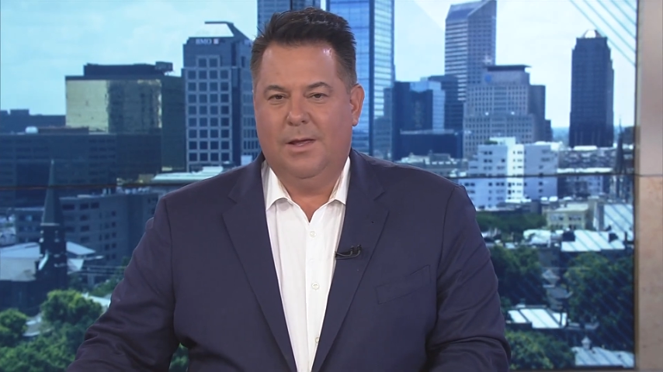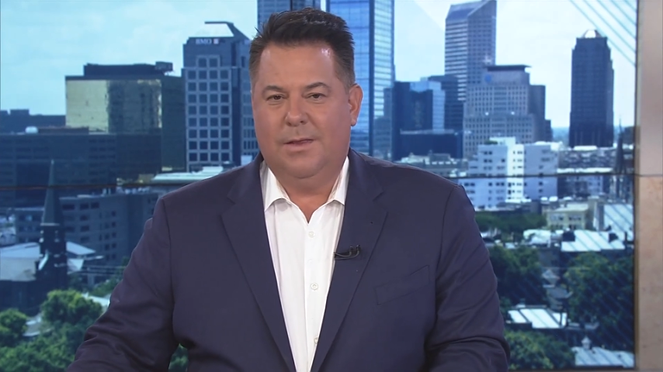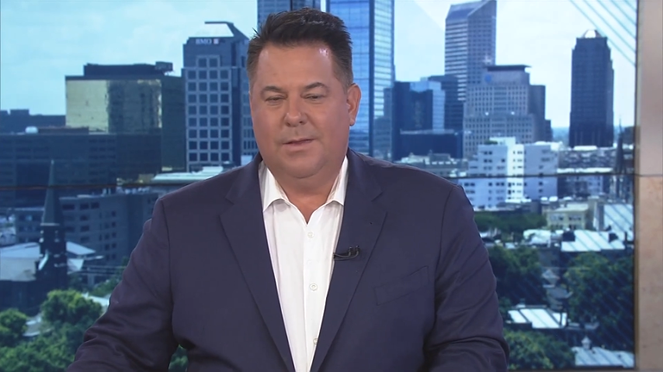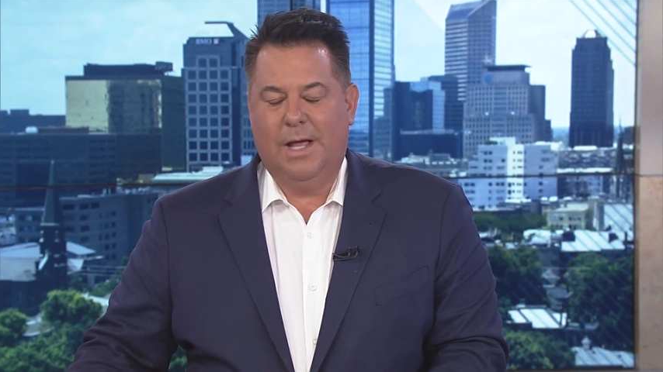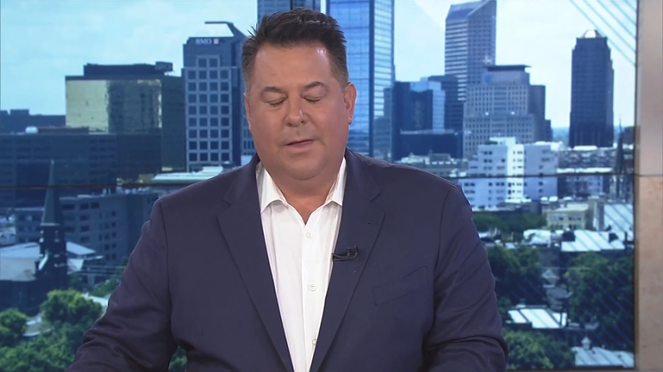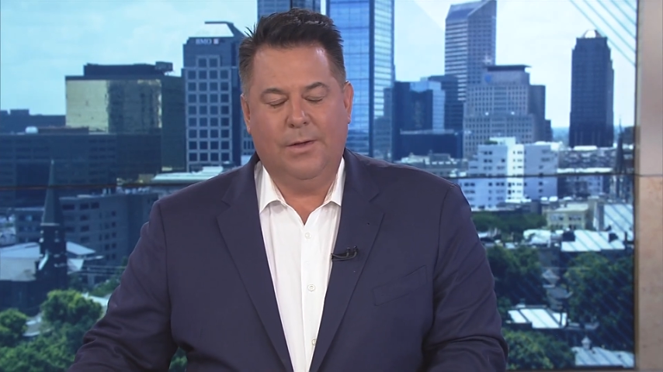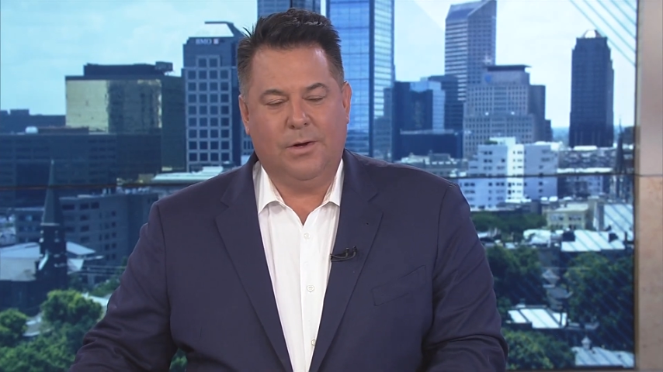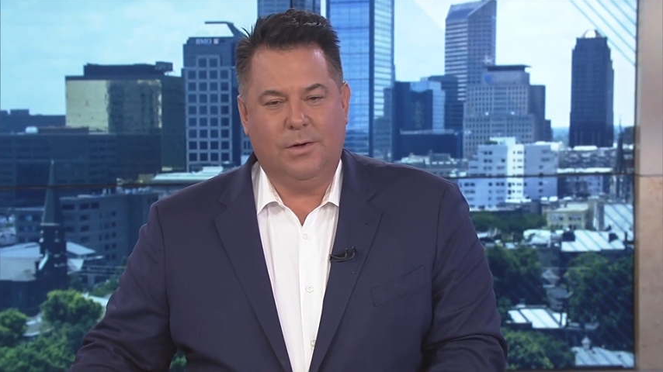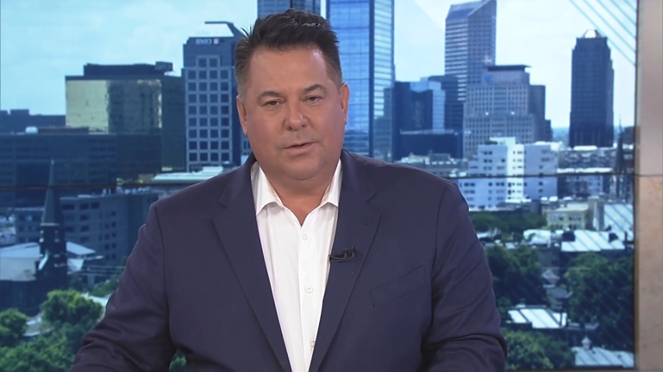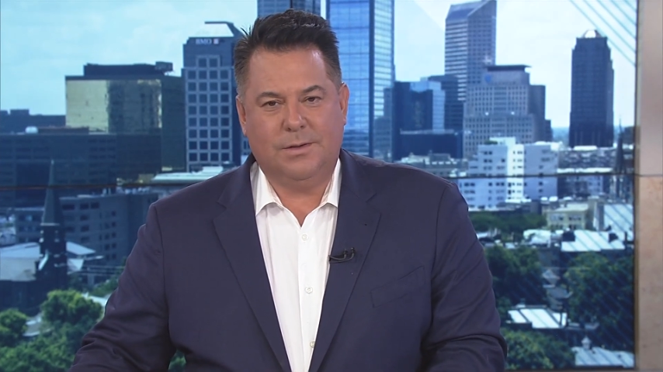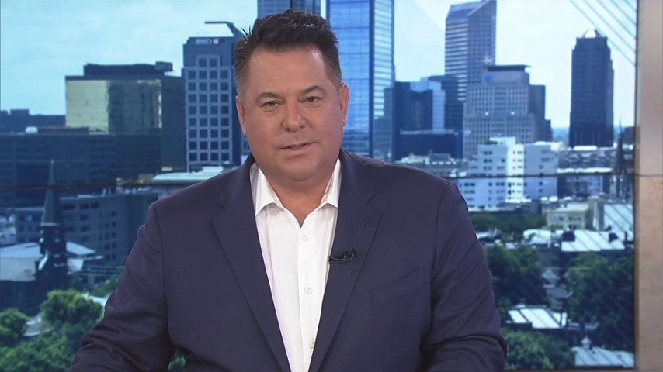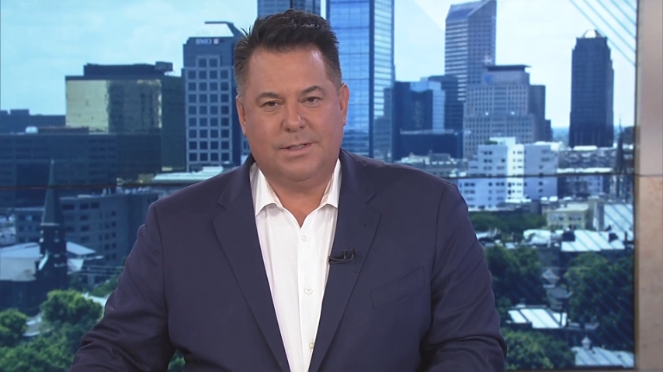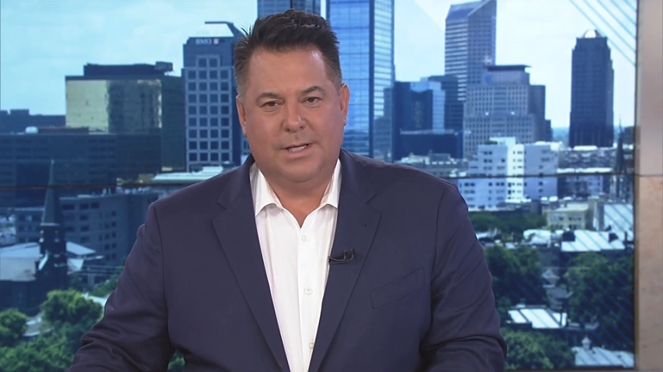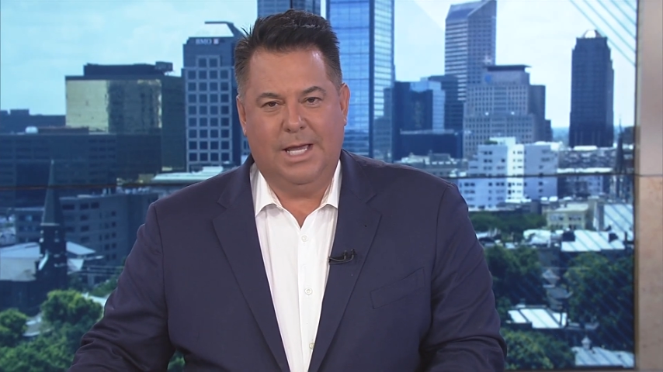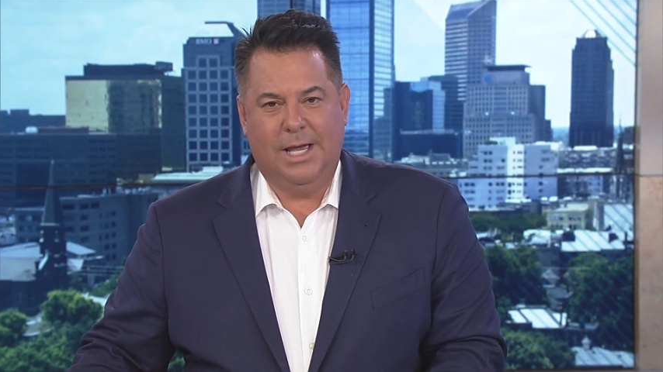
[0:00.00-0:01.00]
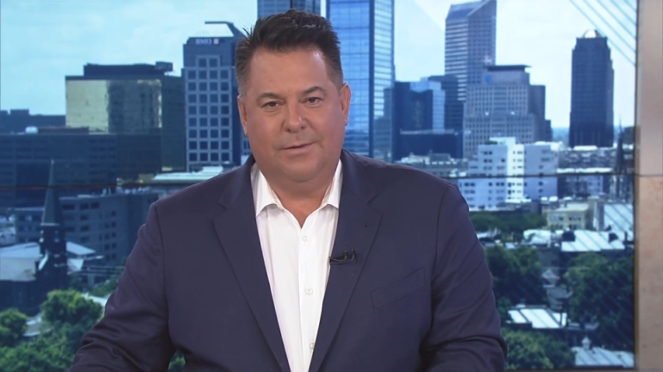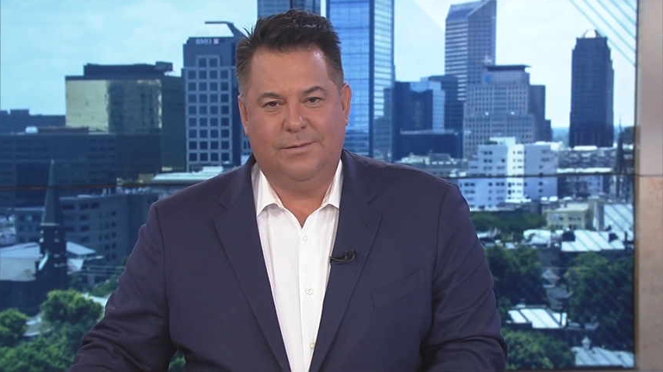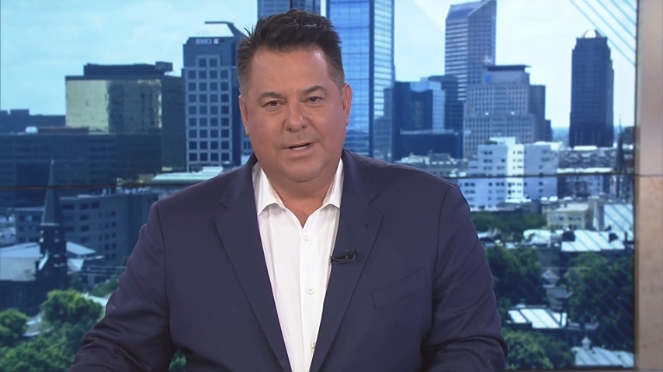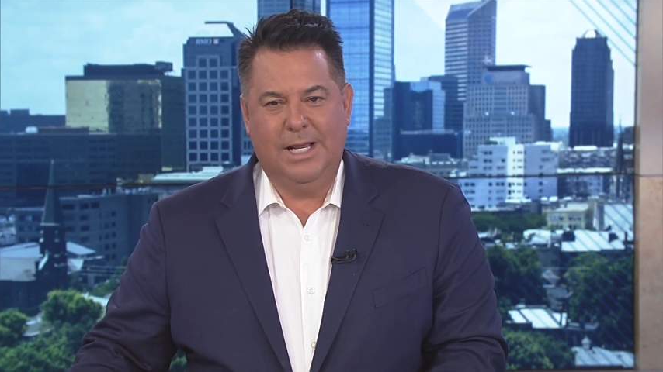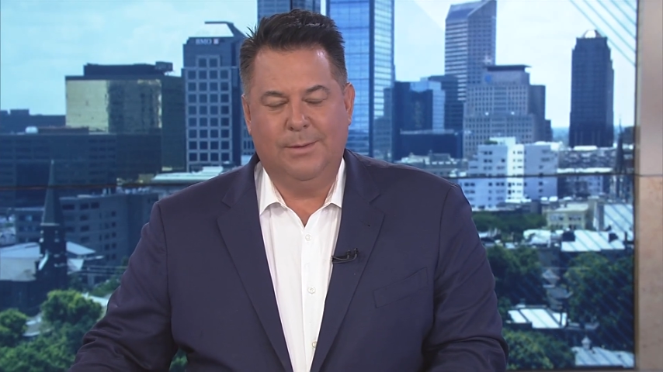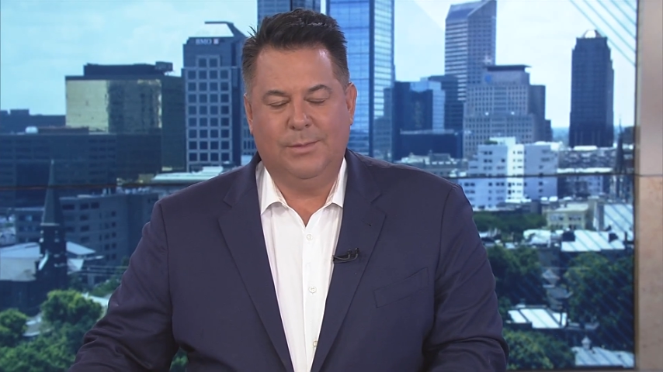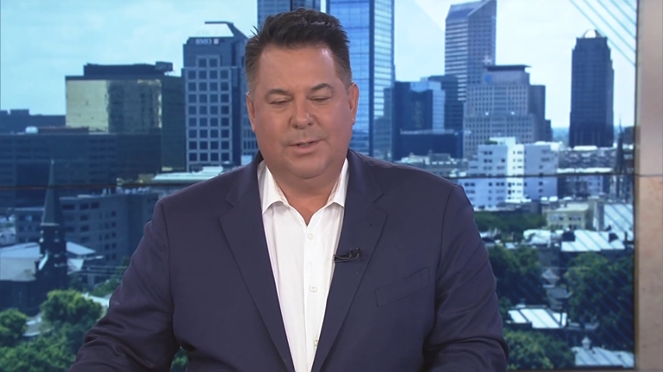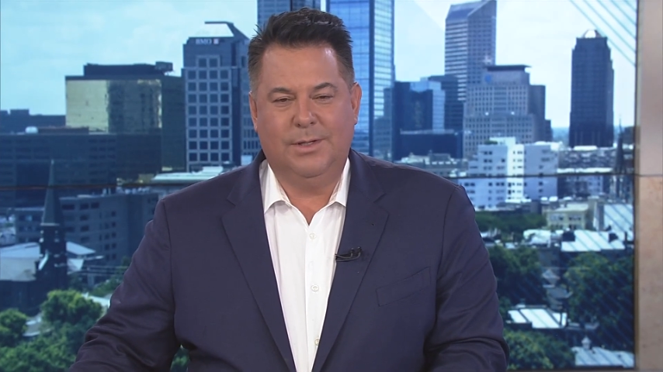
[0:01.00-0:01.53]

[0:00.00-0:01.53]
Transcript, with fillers: Now the Colts have named